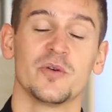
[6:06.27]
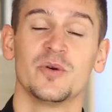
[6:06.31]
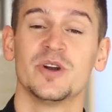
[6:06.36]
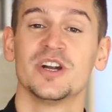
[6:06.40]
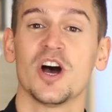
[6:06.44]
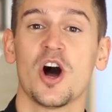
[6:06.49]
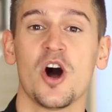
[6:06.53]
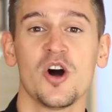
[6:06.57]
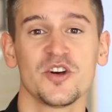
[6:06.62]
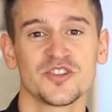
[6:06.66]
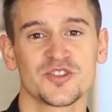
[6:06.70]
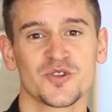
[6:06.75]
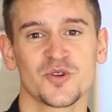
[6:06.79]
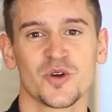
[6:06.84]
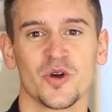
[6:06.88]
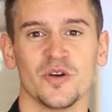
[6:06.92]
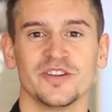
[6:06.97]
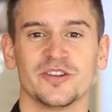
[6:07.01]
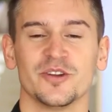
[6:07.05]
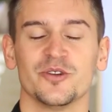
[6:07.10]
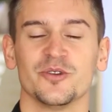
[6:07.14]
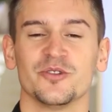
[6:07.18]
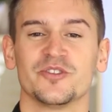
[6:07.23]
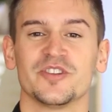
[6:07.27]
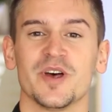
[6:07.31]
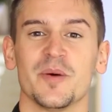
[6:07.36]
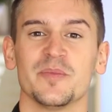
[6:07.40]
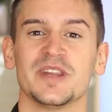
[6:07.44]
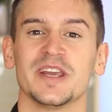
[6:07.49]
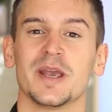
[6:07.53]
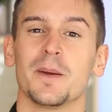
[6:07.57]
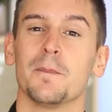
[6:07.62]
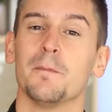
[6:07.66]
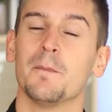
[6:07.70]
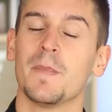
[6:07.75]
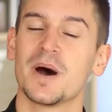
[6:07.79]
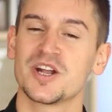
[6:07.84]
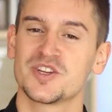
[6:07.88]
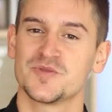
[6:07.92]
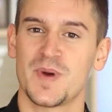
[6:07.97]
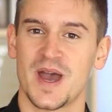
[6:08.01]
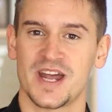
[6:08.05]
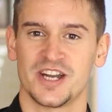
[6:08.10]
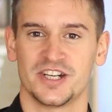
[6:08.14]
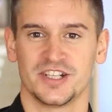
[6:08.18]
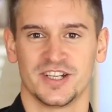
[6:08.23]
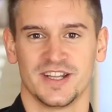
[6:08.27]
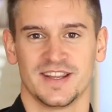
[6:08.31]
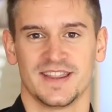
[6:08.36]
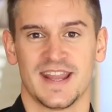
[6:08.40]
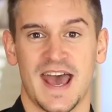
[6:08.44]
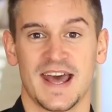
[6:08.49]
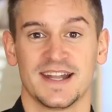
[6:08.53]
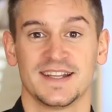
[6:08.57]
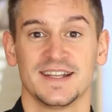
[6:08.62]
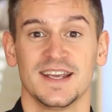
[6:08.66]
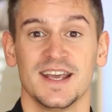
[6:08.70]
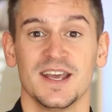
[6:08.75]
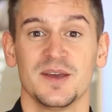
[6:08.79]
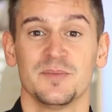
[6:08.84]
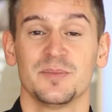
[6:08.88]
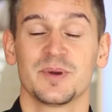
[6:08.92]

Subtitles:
we're also going to do something much better than that.